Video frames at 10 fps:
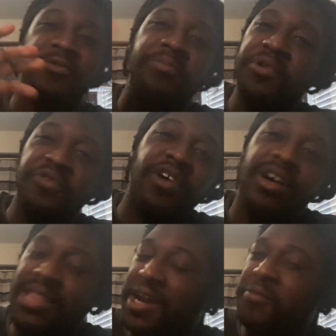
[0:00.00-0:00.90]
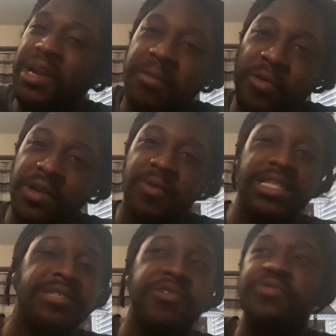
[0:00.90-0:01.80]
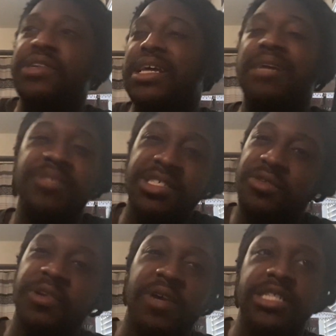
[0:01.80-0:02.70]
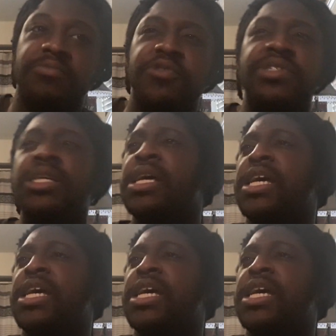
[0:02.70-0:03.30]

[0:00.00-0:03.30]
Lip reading: remove all that when I'm going to watch a movie. Like, I'm just going to watch a movie.